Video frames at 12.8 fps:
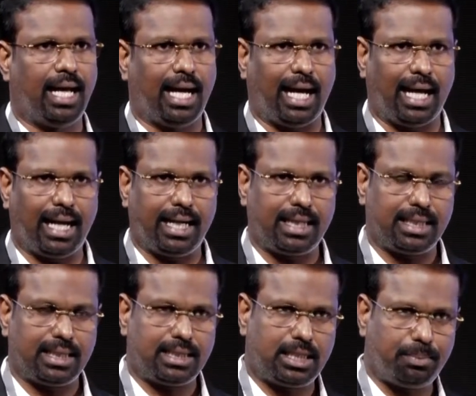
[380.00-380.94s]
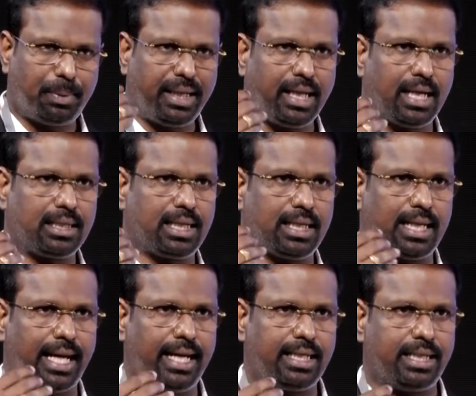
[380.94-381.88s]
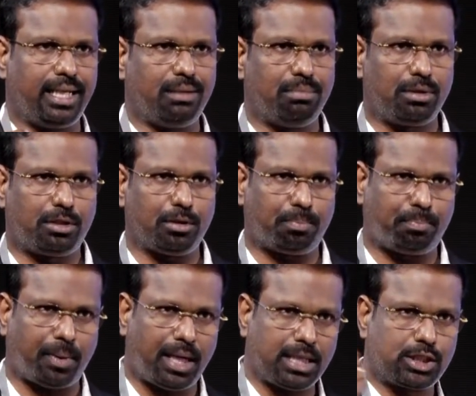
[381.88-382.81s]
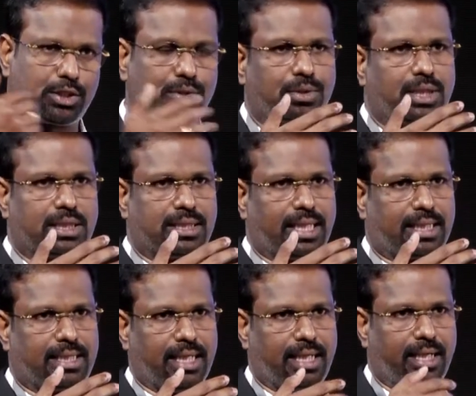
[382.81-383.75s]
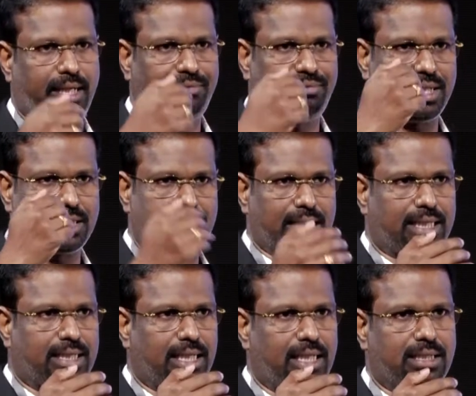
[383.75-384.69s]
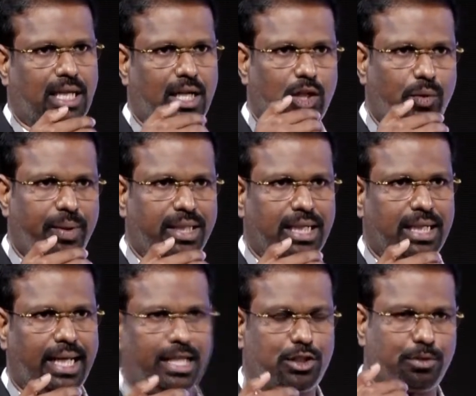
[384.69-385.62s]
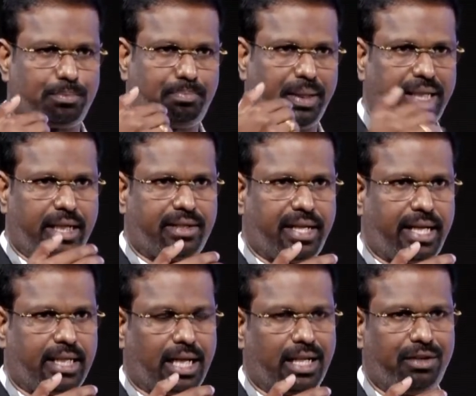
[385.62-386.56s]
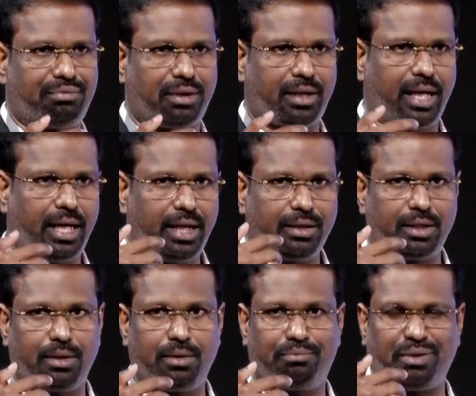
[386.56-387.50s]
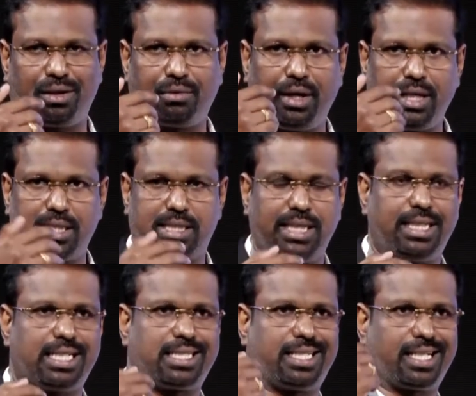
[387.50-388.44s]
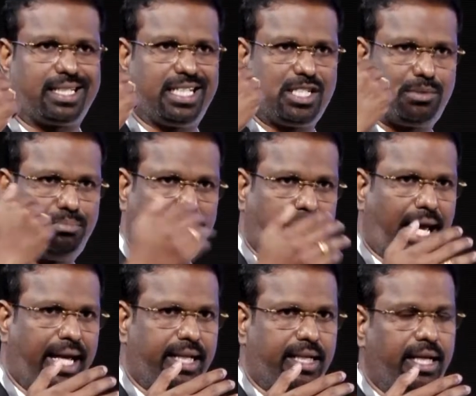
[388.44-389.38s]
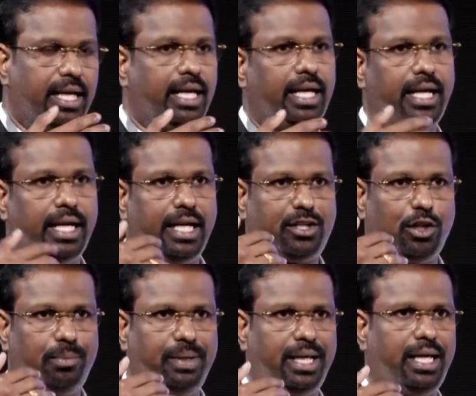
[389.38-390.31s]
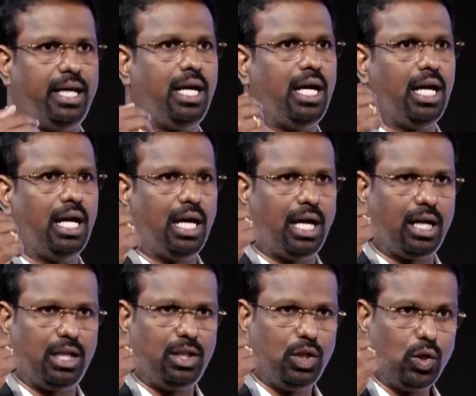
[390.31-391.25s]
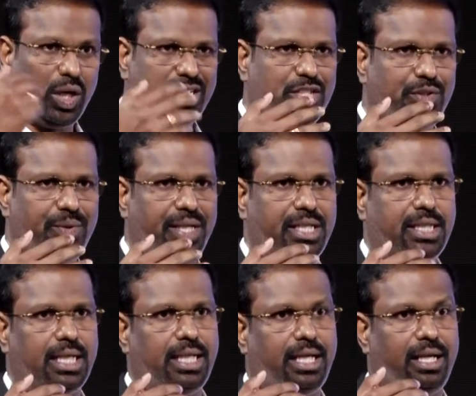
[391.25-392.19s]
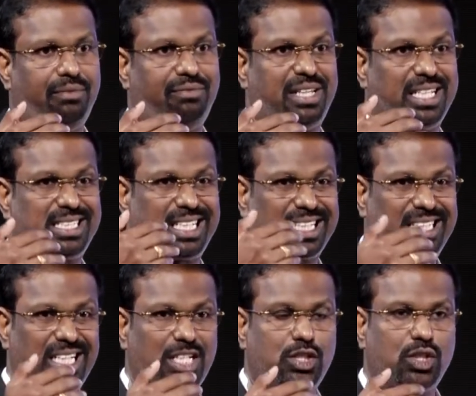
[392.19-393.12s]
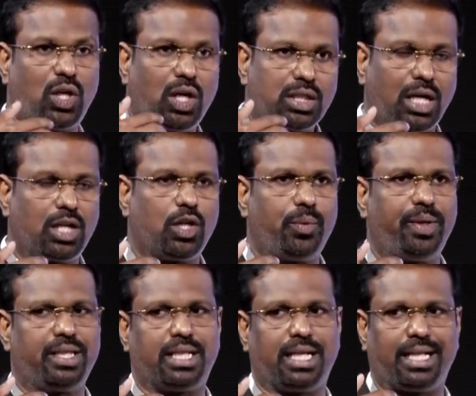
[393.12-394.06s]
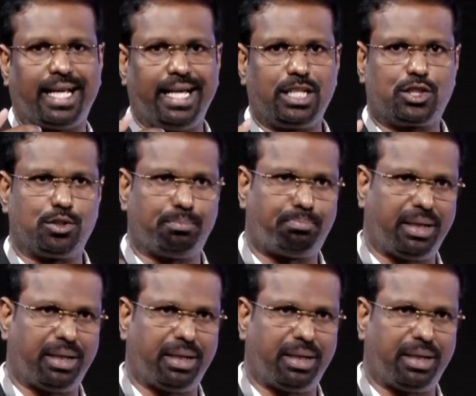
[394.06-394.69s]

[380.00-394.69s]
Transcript: And depending on the light, able to pass through the structure. If the structure is allowing the light to penetrate, and if you are going to see the structures behind, it will be low attenuation. If the structure is not allowing the light to